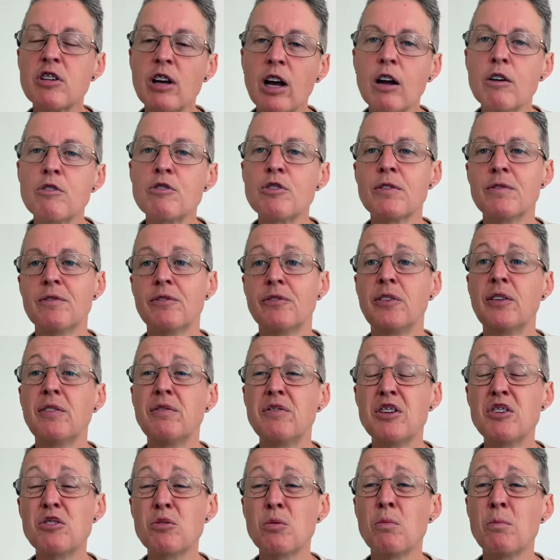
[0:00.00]
150
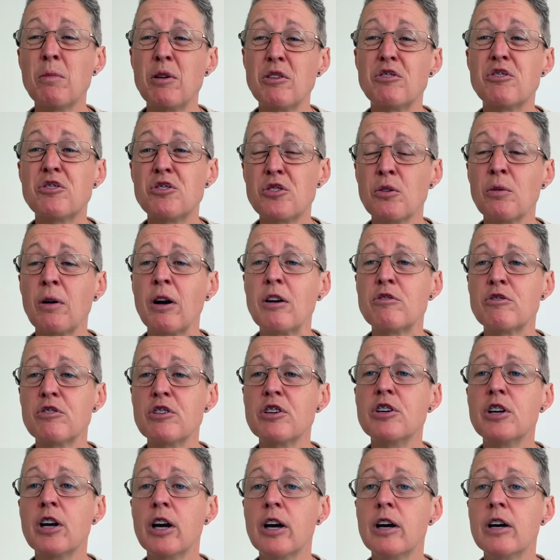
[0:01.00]
to almost
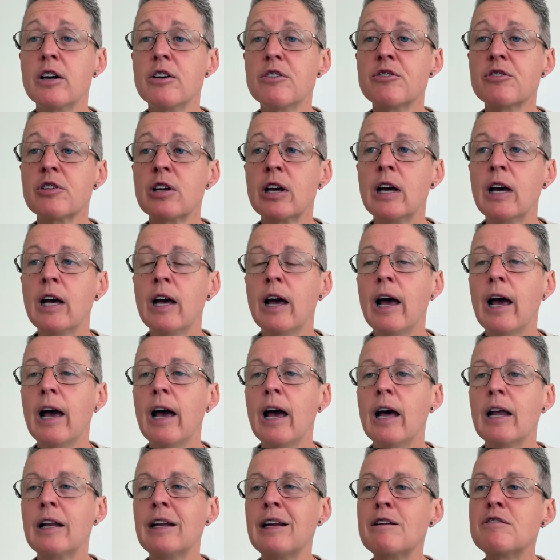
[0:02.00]
200 years.
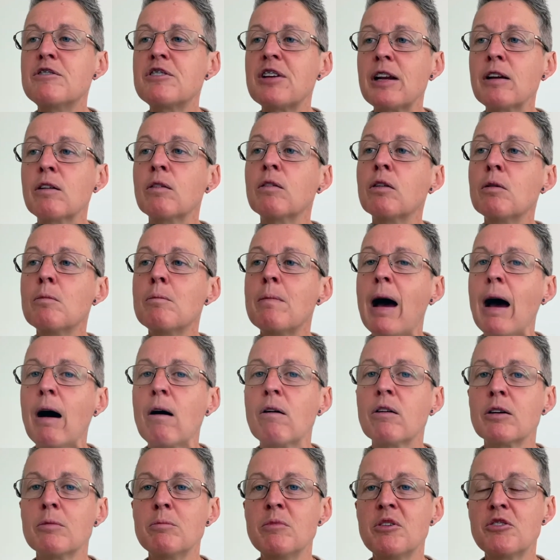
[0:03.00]
Now, dental
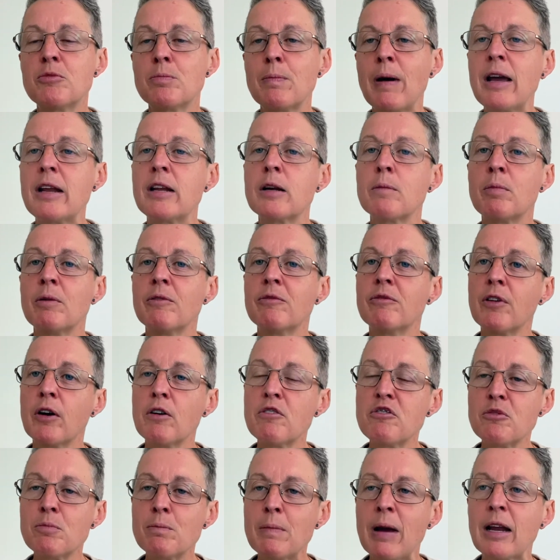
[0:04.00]
amalgam is made up of
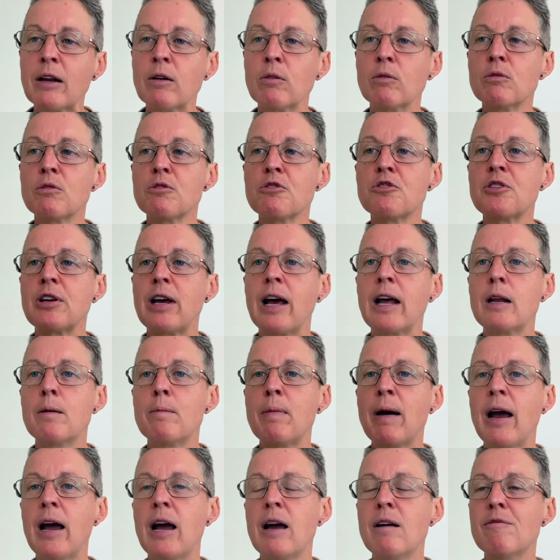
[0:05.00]
those metals and
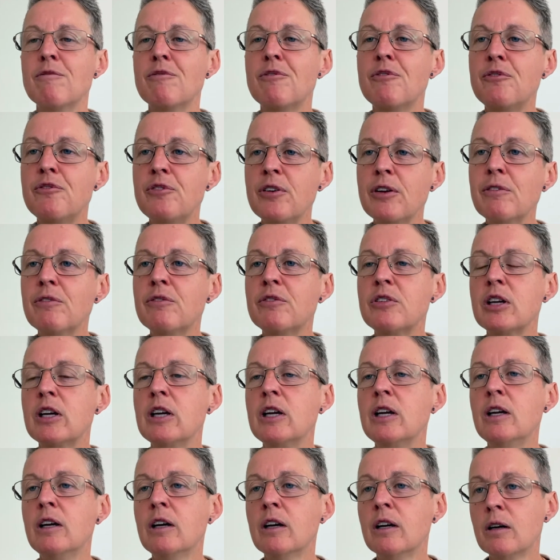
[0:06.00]
about
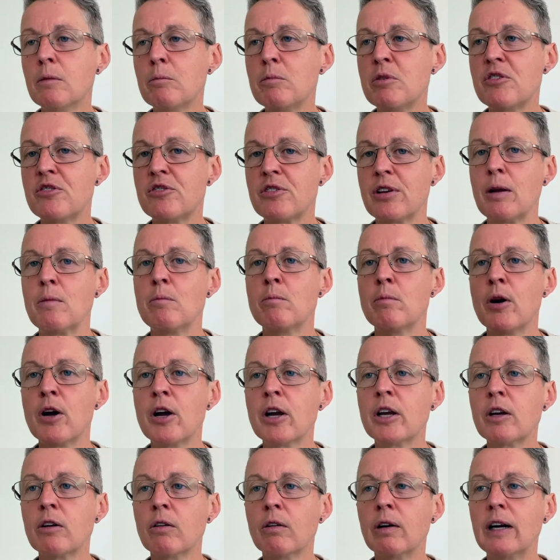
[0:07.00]
50%
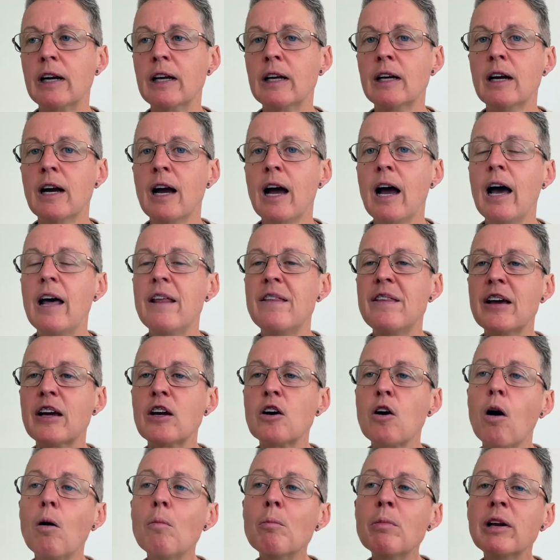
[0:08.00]
mercury. And they're
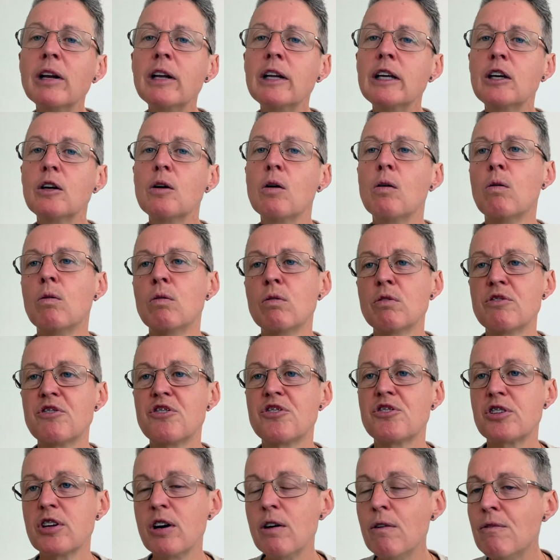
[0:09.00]
commonly called
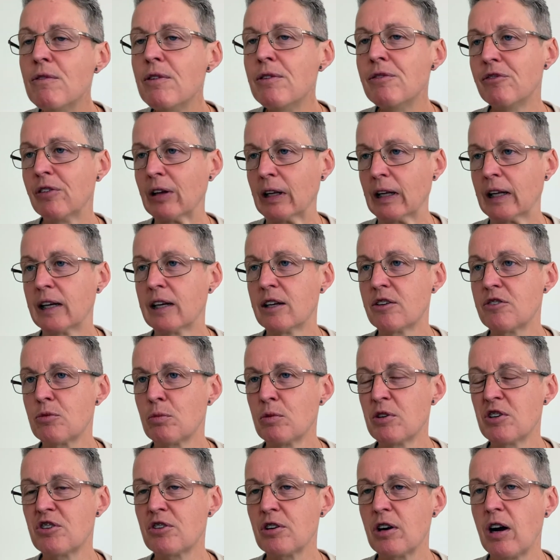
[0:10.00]
silver fillings,
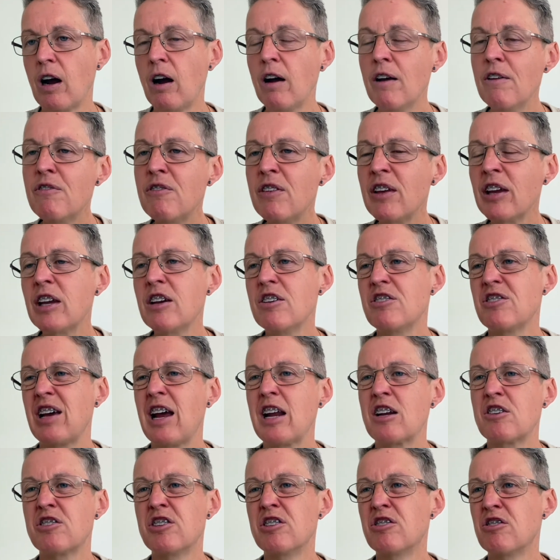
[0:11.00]
which I think is
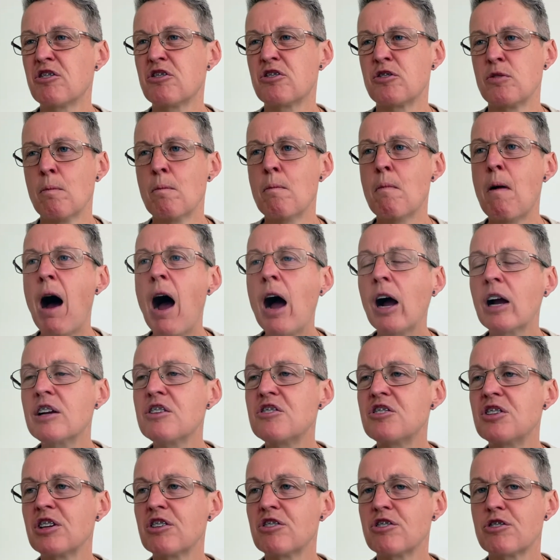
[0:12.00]
actually just a
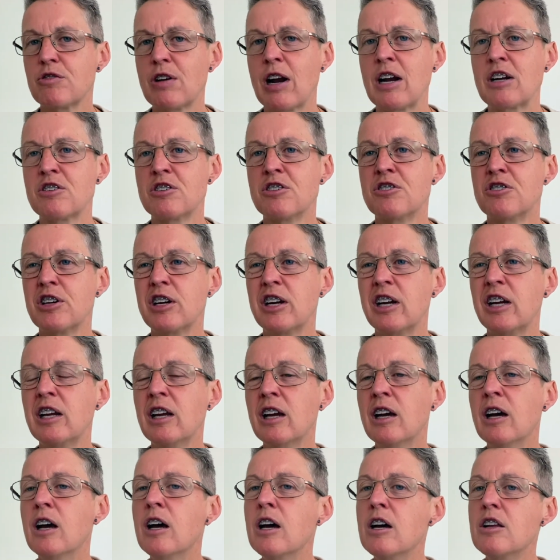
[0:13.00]
marketing strategy
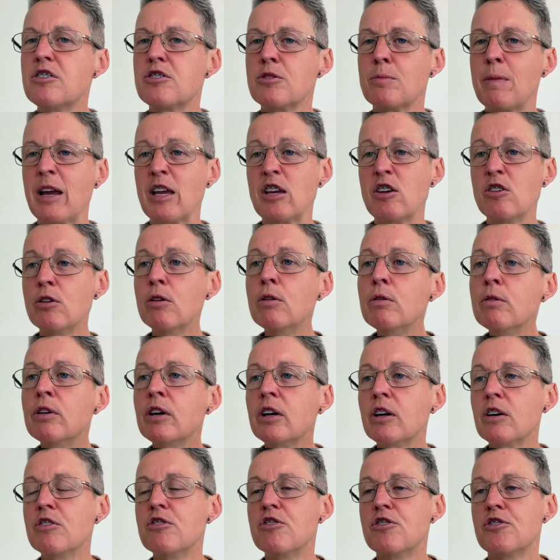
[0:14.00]
to make you, the
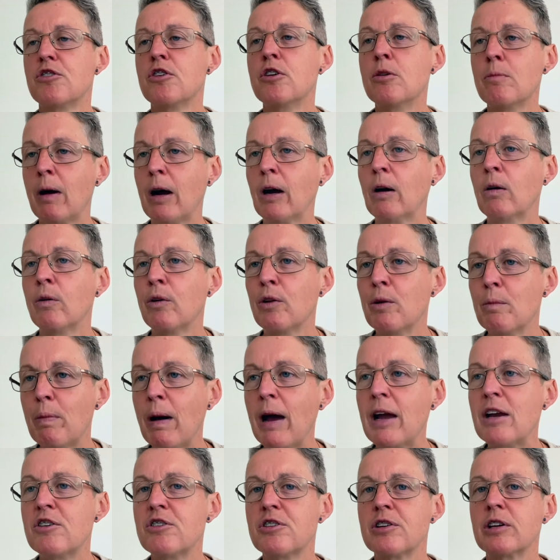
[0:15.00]
consumer or the
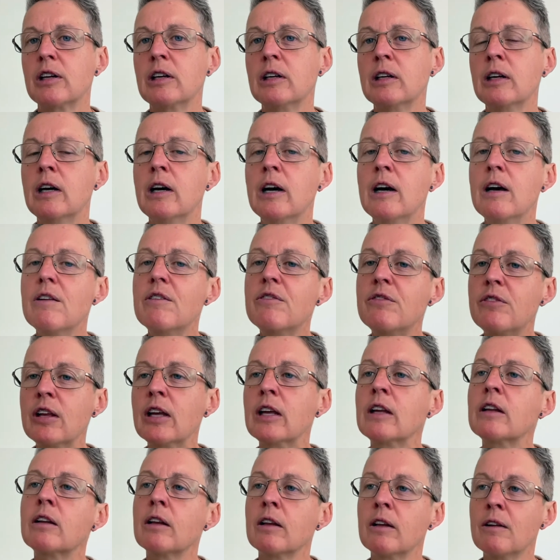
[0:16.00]
patient,
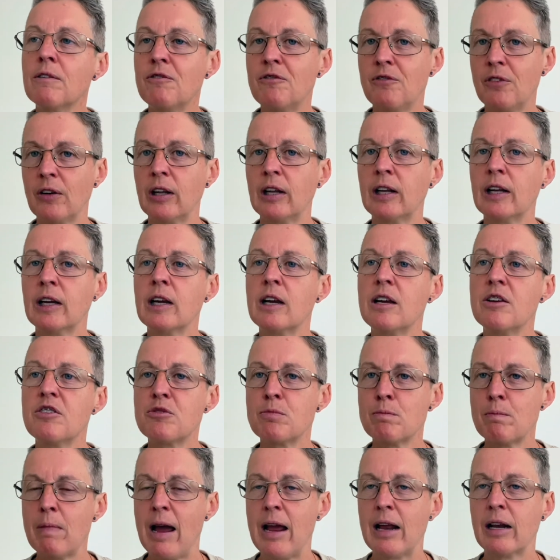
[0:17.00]
think that the filling is
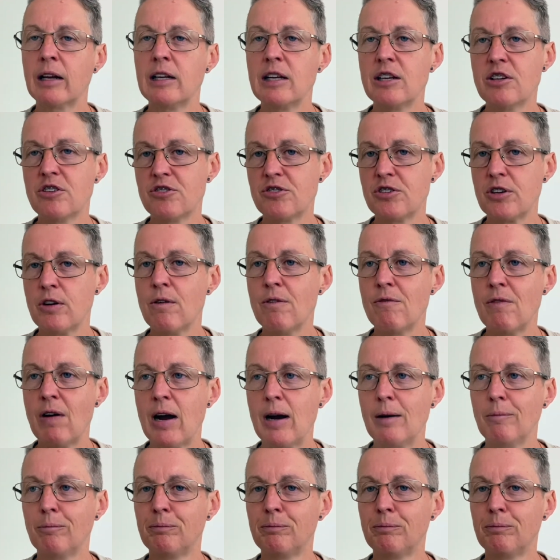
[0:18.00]
mainly silver.